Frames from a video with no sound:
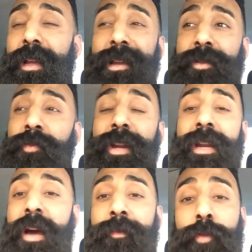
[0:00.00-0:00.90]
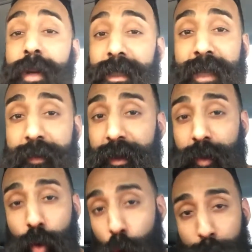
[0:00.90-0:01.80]
It's really not fully accepted
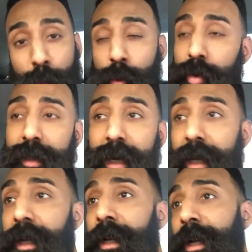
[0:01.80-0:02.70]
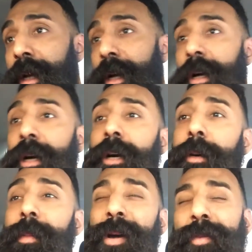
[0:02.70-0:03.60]
in the corporate world yet.
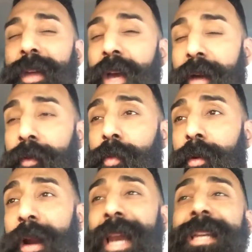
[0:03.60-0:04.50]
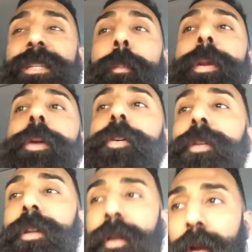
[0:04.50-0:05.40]
I don't think it ever will. At least a
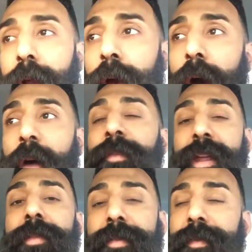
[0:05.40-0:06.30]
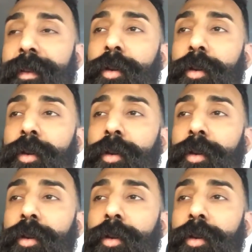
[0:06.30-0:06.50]
beard of length.